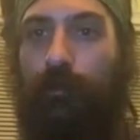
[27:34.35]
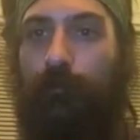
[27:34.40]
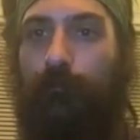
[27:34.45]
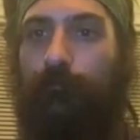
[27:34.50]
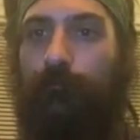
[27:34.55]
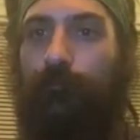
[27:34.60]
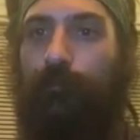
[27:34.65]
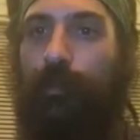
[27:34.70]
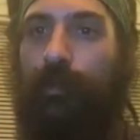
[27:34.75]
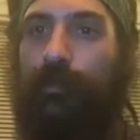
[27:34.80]

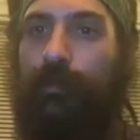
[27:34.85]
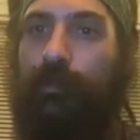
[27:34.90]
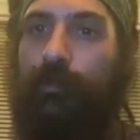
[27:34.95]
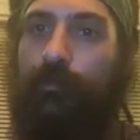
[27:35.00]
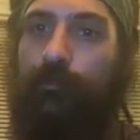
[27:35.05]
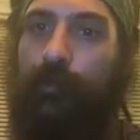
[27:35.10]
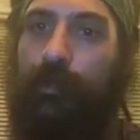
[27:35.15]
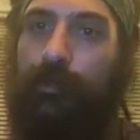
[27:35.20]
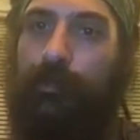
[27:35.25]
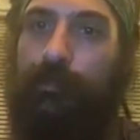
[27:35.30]
When can
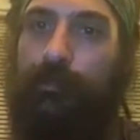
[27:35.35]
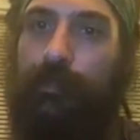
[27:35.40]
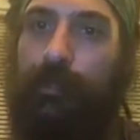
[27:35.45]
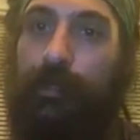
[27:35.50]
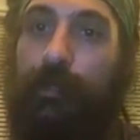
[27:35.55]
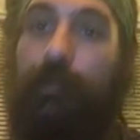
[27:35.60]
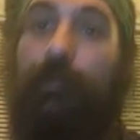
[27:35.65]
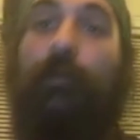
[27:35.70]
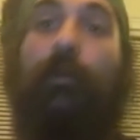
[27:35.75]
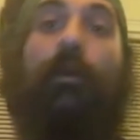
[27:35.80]
you make the
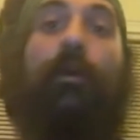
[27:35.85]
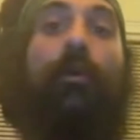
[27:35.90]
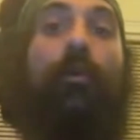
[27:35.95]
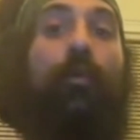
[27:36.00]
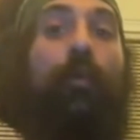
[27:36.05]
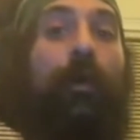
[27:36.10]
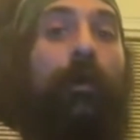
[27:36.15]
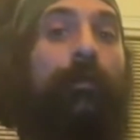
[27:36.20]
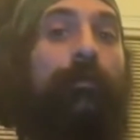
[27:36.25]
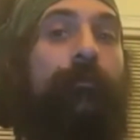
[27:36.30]
tea?
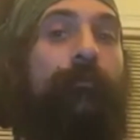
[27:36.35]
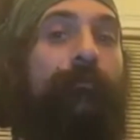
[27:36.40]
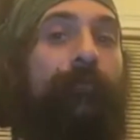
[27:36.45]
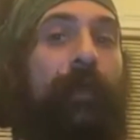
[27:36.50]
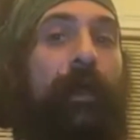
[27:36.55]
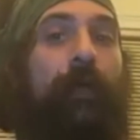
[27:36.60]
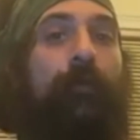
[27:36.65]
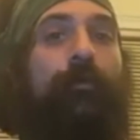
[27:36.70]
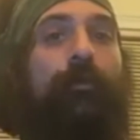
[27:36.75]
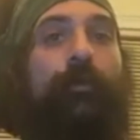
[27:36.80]
When the
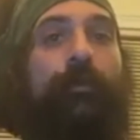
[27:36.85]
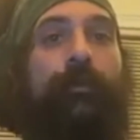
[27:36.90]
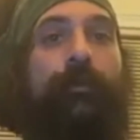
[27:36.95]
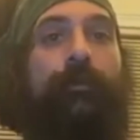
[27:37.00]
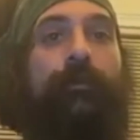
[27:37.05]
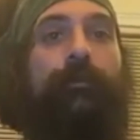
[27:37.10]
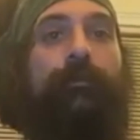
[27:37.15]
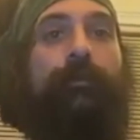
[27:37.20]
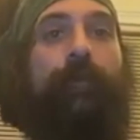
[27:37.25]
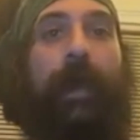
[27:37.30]
flower
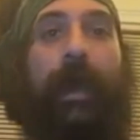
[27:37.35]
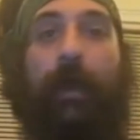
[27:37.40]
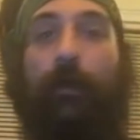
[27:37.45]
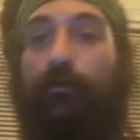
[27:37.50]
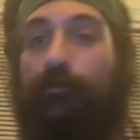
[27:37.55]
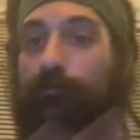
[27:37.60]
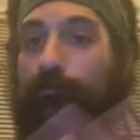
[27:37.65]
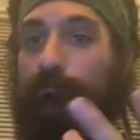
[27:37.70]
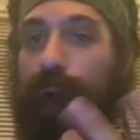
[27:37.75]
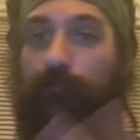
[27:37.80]
is
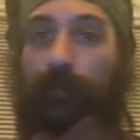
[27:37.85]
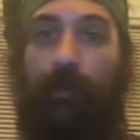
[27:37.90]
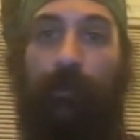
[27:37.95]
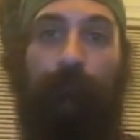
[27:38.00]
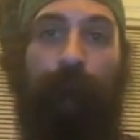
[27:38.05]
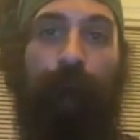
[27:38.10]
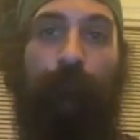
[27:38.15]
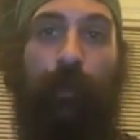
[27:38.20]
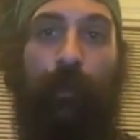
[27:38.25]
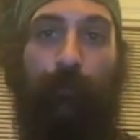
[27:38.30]
out
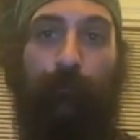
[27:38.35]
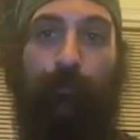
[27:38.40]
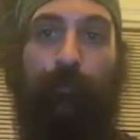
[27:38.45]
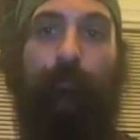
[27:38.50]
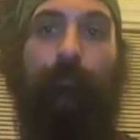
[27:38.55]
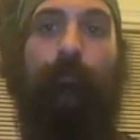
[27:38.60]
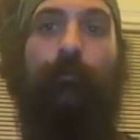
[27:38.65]
and ripe.